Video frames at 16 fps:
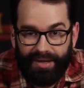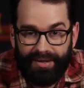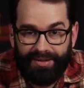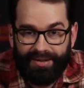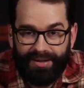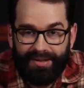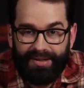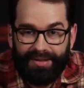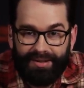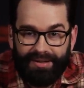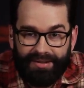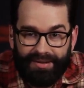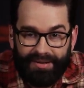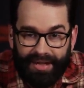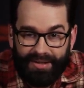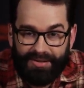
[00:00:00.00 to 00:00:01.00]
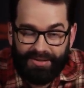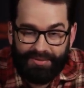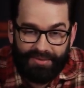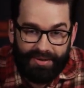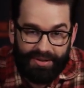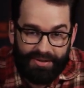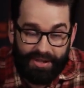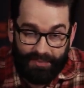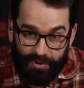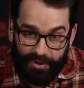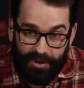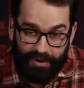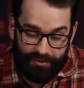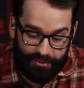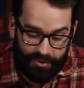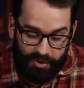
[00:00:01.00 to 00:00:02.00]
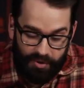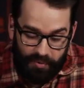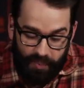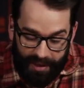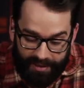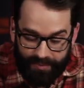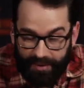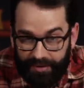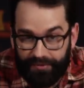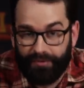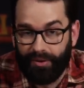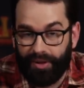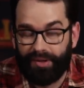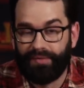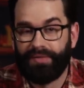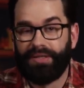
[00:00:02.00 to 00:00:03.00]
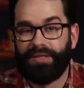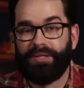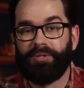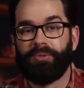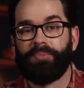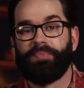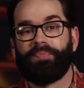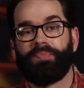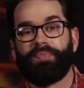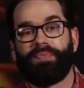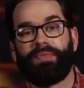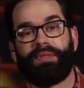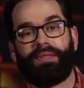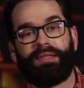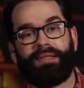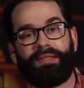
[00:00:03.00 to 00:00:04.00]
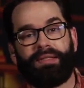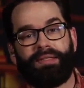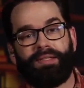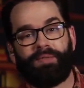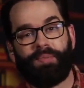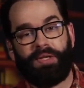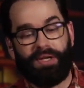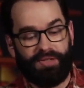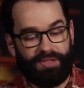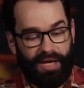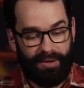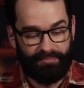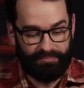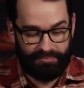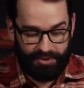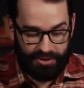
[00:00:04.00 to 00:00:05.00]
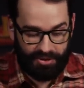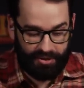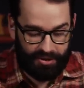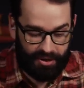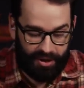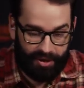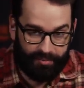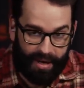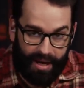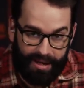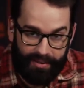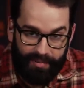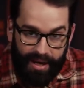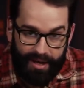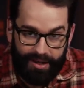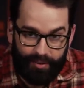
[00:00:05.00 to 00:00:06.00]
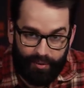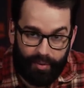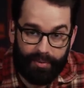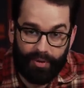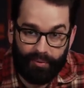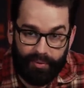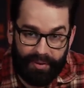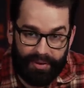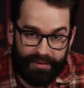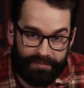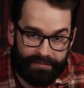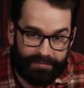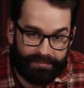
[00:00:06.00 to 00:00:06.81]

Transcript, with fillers: that that's something you have to respect me for is because I'm just going to call a man a man and a woman a woman.